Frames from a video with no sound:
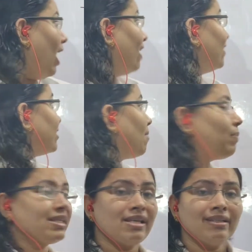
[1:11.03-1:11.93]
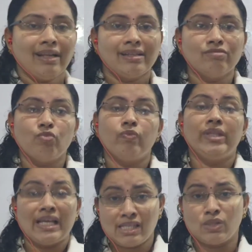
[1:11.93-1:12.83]
I will
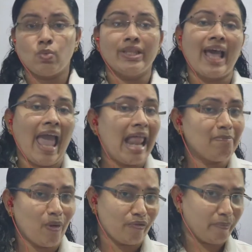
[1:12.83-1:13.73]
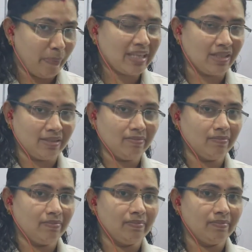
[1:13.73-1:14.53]
represent this with the help of a picture.